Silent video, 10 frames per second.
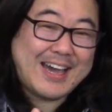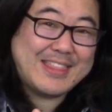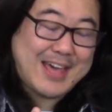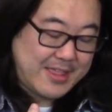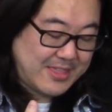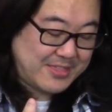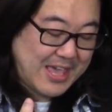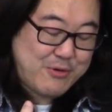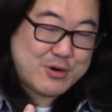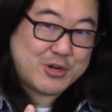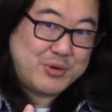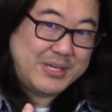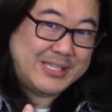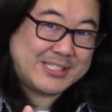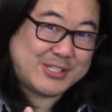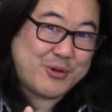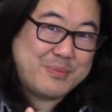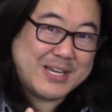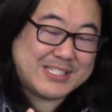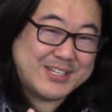I thought that they were doing
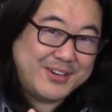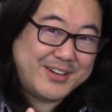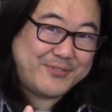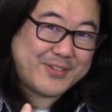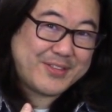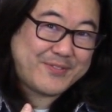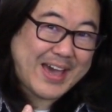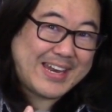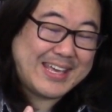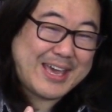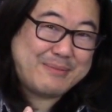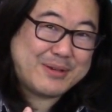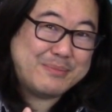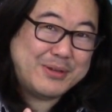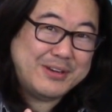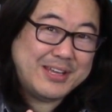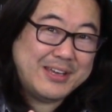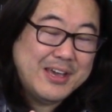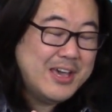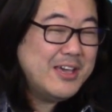so much good for the fighting game community.